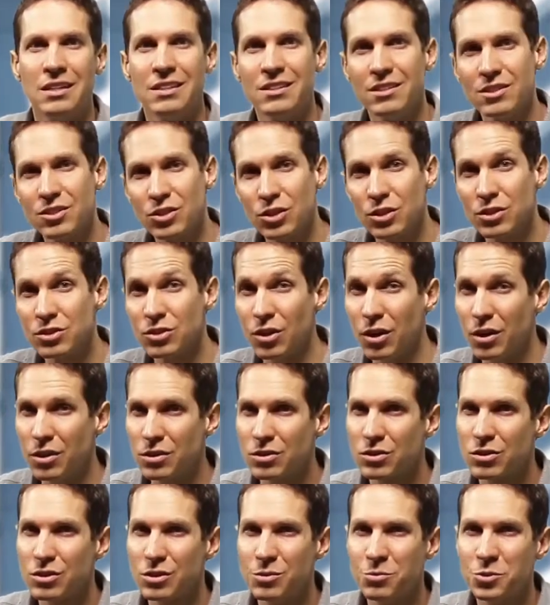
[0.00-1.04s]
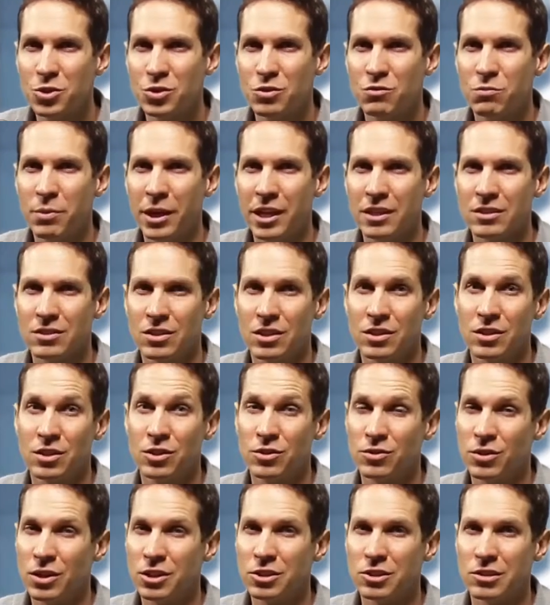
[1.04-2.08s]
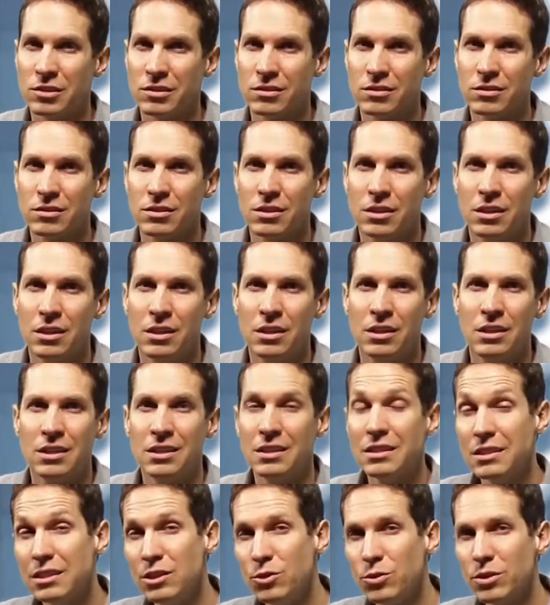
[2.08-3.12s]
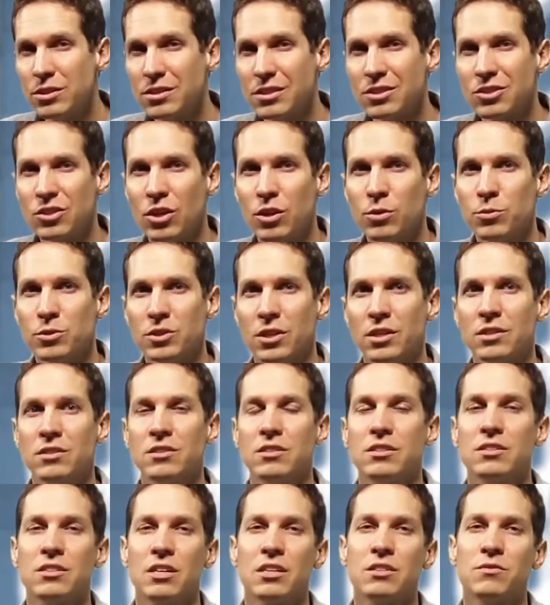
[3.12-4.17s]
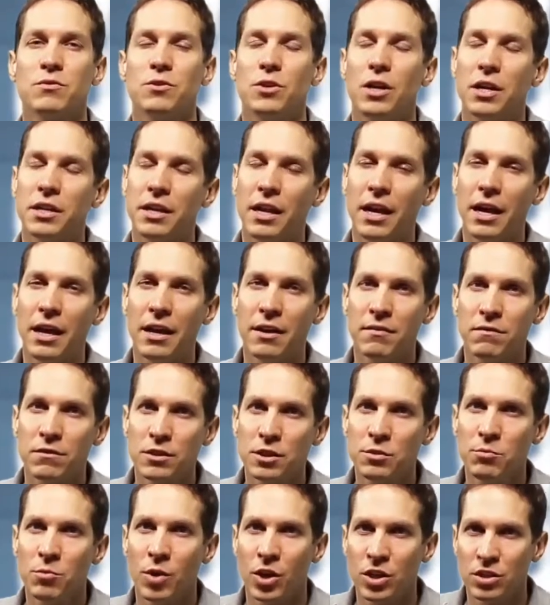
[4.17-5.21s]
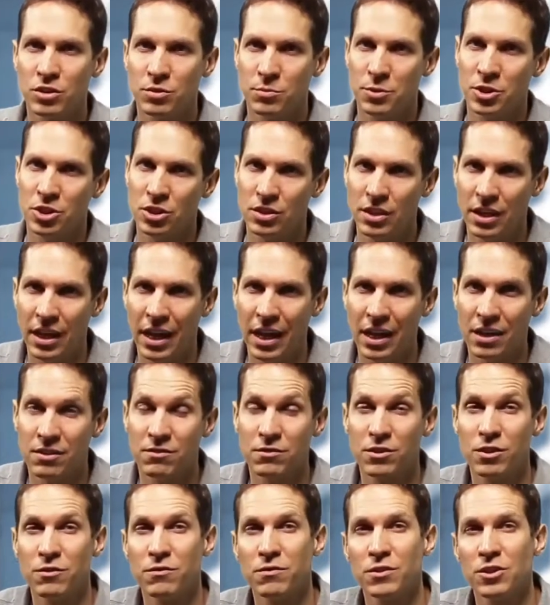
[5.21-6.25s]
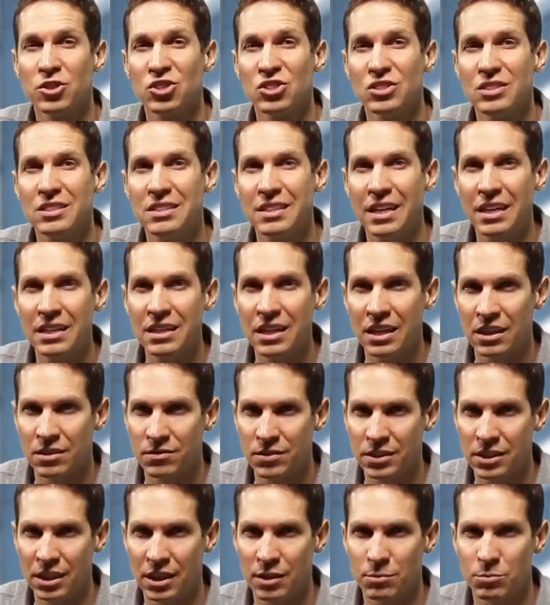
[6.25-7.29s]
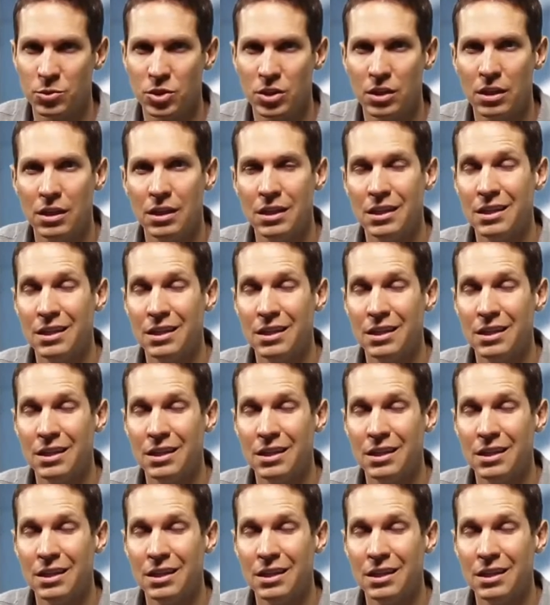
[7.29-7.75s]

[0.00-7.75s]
This curse also seems to have passed on to the Russians. The USSR was unsuccessful on every Mars mission they had for the first decade of attempts.